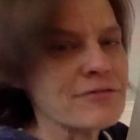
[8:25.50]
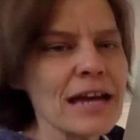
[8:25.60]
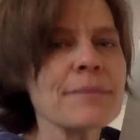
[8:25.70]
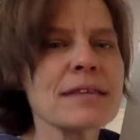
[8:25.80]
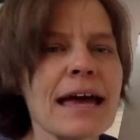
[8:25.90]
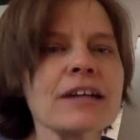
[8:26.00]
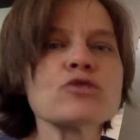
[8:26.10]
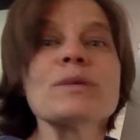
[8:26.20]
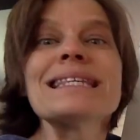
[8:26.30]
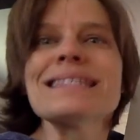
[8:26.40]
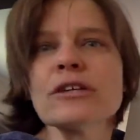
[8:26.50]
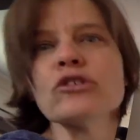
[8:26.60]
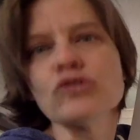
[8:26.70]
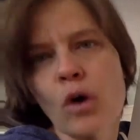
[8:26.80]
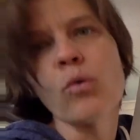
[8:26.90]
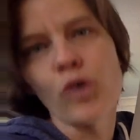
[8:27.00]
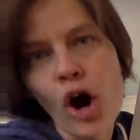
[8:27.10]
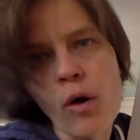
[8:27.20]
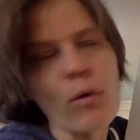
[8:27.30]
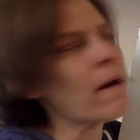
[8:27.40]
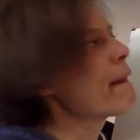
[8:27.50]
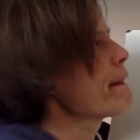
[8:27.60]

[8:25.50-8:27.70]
times X we still don't know.